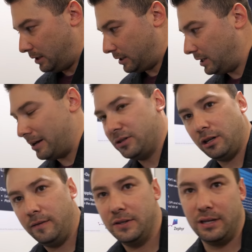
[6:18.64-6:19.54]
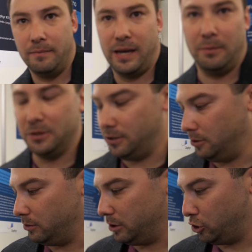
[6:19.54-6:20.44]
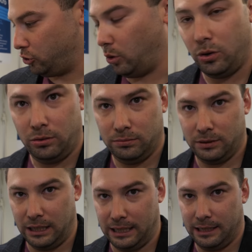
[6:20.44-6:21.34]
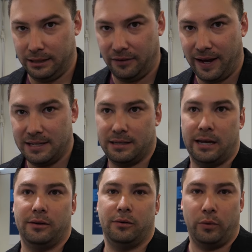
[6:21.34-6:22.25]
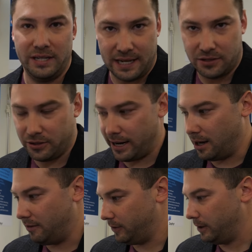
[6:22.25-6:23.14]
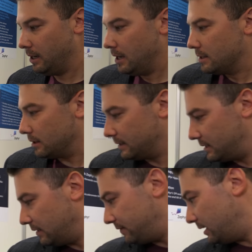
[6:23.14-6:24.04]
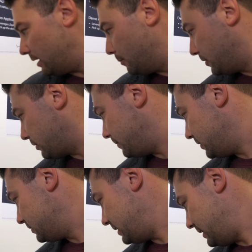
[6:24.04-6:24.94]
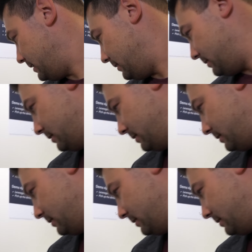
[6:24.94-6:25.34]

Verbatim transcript: on the cloud service and be able to control the device and read sensor data off there. So let's see if the OpenThread build's done.